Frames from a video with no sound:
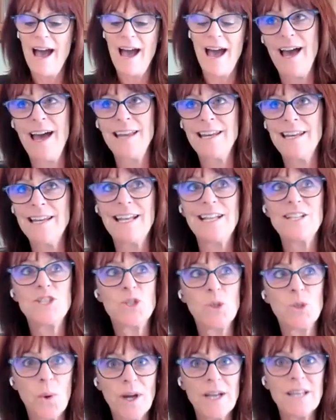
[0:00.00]
And
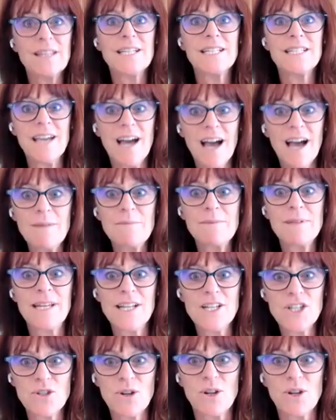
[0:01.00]
during the time that I
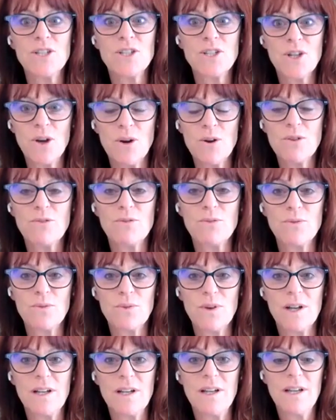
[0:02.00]
started to go through